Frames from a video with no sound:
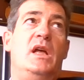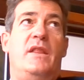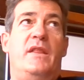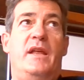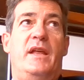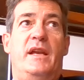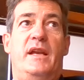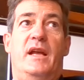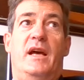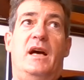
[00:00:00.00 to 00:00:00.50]

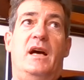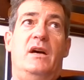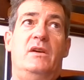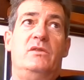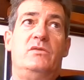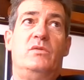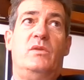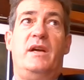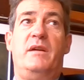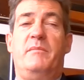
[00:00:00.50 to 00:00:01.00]
then how
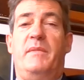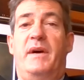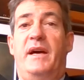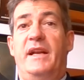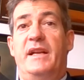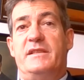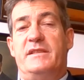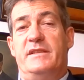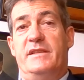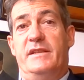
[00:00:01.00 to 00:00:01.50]
do I
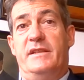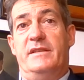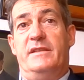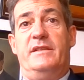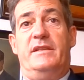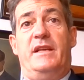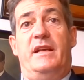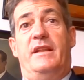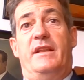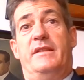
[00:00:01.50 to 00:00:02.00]
manage this?
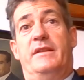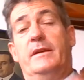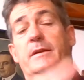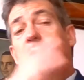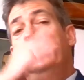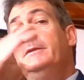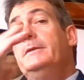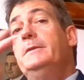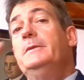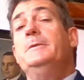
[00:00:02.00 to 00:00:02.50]
And
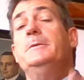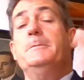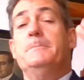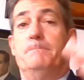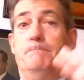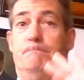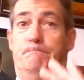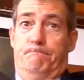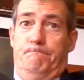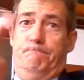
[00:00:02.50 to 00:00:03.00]

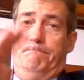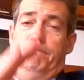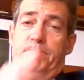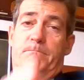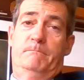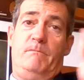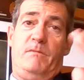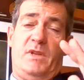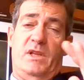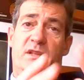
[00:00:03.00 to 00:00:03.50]

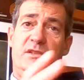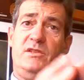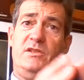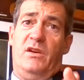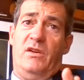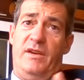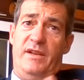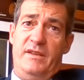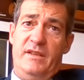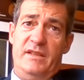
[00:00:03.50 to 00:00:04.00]

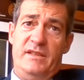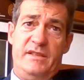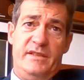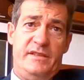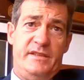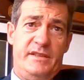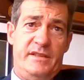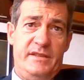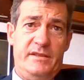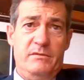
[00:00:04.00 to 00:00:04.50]
sorry, this is
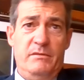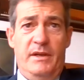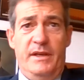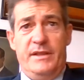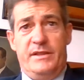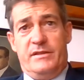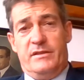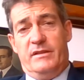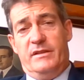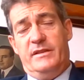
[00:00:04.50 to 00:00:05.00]
the
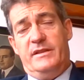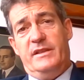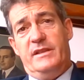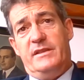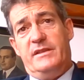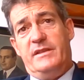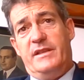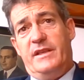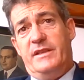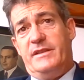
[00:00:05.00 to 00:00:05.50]
situation. It
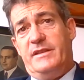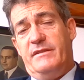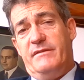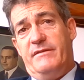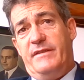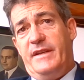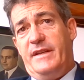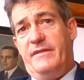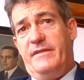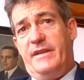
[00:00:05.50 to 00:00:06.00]
is changing
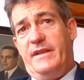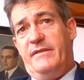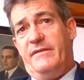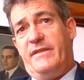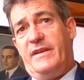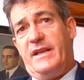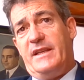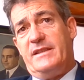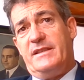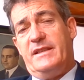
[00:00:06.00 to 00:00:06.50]
very, very
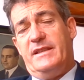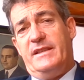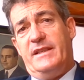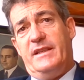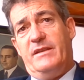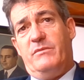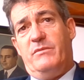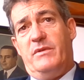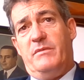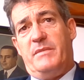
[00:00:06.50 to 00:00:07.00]
fast. And
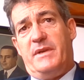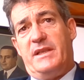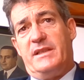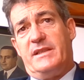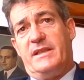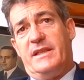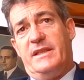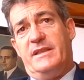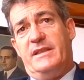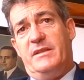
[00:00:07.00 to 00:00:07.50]
then we
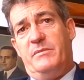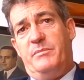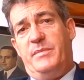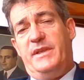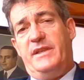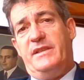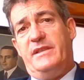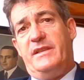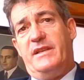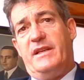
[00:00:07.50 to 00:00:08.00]
must get the
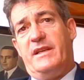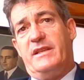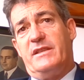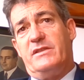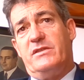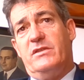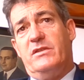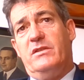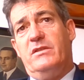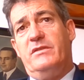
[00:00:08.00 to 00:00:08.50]
PCRs
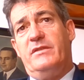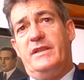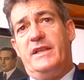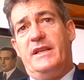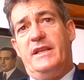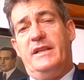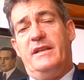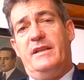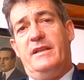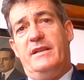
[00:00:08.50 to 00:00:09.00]
done.
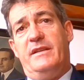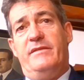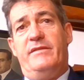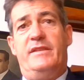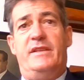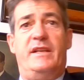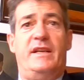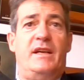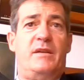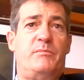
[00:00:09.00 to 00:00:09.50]
Then if
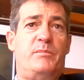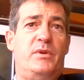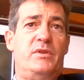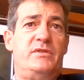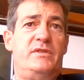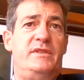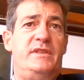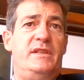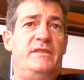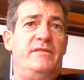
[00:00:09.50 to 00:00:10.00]
they are
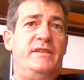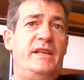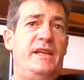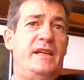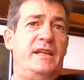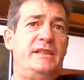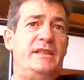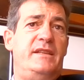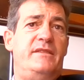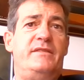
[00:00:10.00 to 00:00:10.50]
positive,
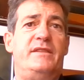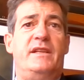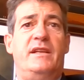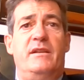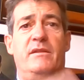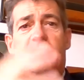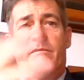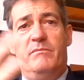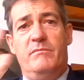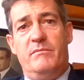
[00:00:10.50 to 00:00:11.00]
negative, then
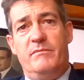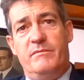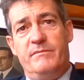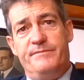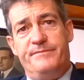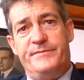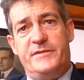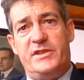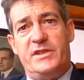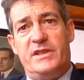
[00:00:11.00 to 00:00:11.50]

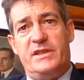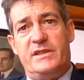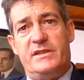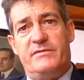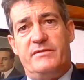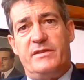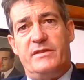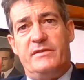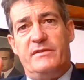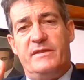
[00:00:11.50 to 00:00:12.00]
search
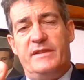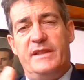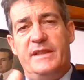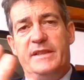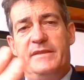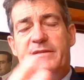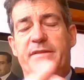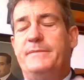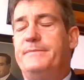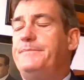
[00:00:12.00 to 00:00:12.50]
for a
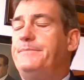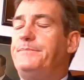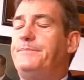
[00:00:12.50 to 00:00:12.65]
relief.